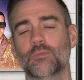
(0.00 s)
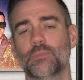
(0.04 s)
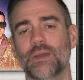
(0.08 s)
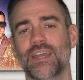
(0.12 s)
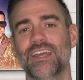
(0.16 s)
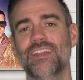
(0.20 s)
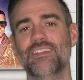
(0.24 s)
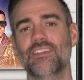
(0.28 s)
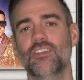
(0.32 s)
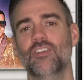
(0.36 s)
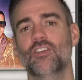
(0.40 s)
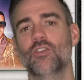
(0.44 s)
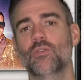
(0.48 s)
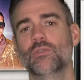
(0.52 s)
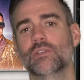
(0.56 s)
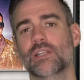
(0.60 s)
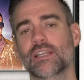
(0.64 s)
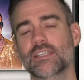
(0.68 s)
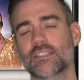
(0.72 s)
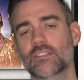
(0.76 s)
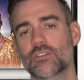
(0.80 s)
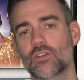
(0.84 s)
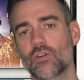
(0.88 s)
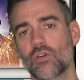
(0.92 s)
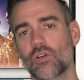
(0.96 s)
up in the news,
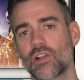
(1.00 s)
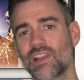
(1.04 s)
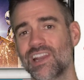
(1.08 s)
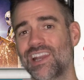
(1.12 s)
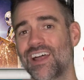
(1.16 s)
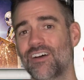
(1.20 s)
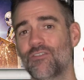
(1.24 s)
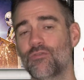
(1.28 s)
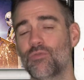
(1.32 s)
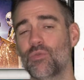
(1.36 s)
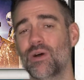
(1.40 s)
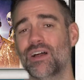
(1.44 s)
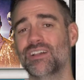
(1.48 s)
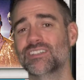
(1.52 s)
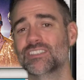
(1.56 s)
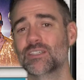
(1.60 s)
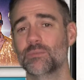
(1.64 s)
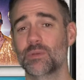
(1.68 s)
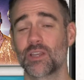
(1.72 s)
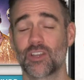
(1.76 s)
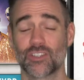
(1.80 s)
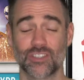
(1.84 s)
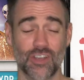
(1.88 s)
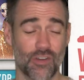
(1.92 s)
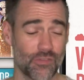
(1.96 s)
let's talk La
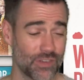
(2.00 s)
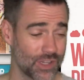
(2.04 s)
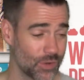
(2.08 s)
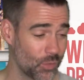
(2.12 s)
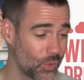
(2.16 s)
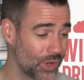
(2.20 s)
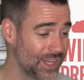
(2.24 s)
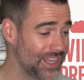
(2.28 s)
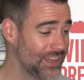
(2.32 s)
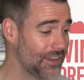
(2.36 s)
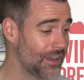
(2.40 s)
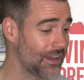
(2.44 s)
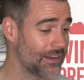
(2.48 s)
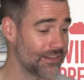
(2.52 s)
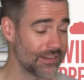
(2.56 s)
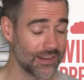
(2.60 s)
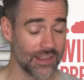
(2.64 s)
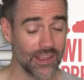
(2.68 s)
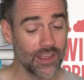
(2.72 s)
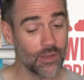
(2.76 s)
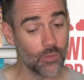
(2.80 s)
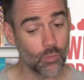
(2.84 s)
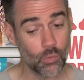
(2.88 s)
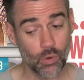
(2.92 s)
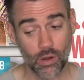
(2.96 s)
Vuelta because over the weekend
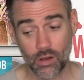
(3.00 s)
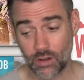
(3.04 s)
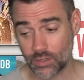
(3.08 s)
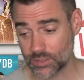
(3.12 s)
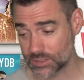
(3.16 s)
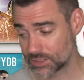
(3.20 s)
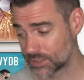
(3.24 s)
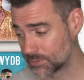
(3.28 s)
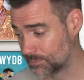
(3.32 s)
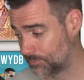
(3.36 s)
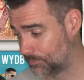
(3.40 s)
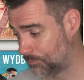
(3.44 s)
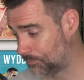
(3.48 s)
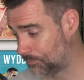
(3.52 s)
it was,